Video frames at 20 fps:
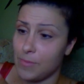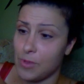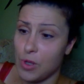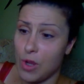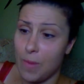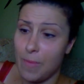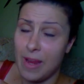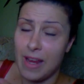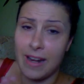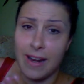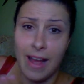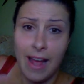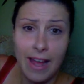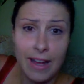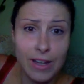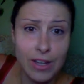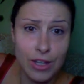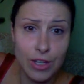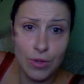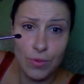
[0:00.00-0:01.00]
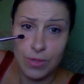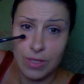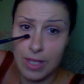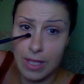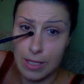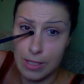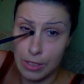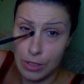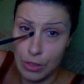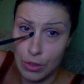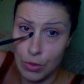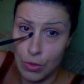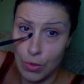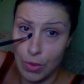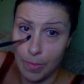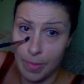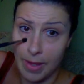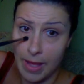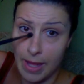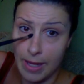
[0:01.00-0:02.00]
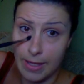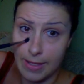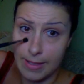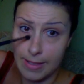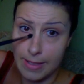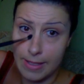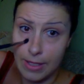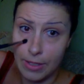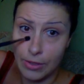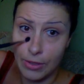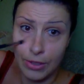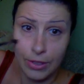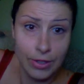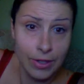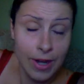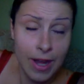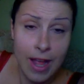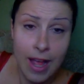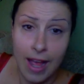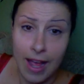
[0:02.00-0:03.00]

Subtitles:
So I mean, I could use this to apply concealer.